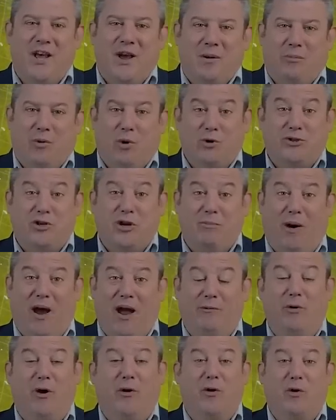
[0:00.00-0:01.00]
brought to you by
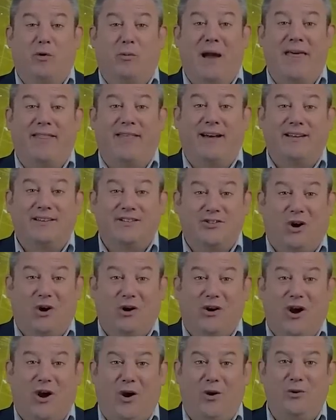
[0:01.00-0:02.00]

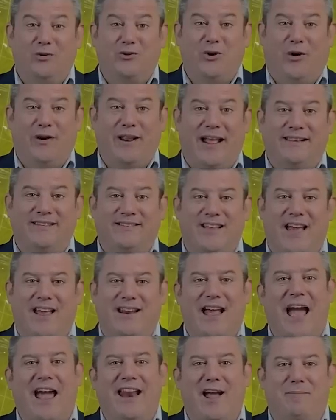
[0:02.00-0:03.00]

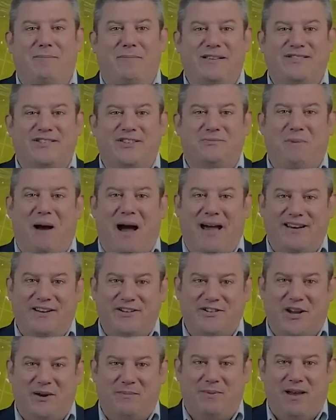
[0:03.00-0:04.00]
ruralweather.co.nz and our business
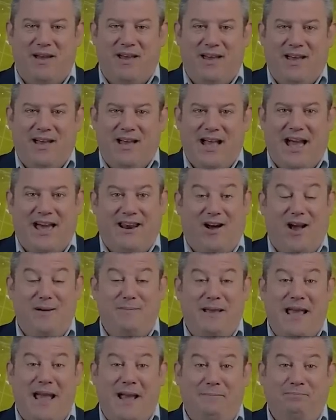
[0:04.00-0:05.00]
partnership at
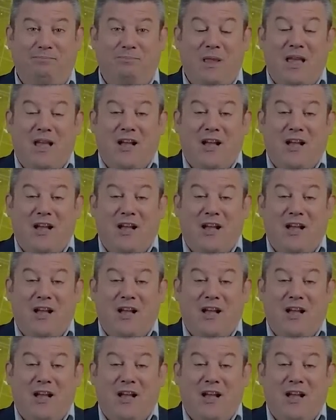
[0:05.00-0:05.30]
IBM.